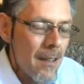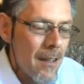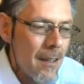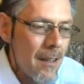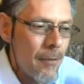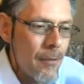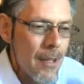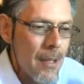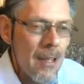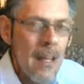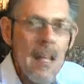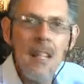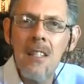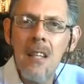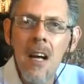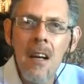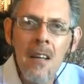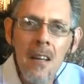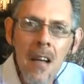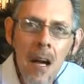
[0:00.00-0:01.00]

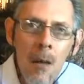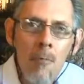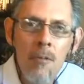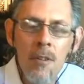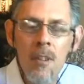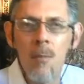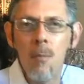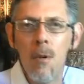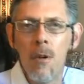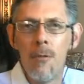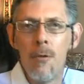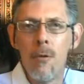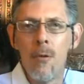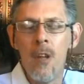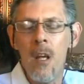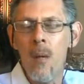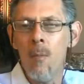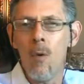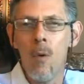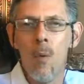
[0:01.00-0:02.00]
it's uncomfortable for
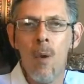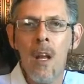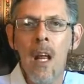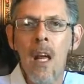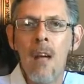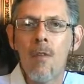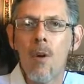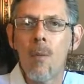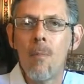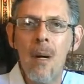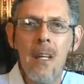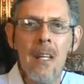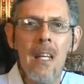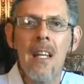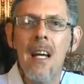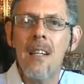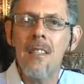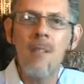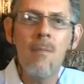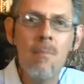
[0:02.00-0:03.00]
them or whatever, but it
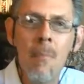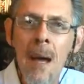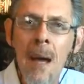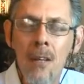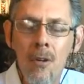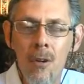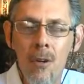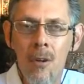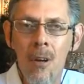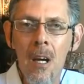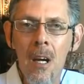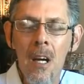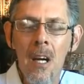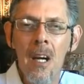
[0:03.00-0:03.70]
doesn't matter.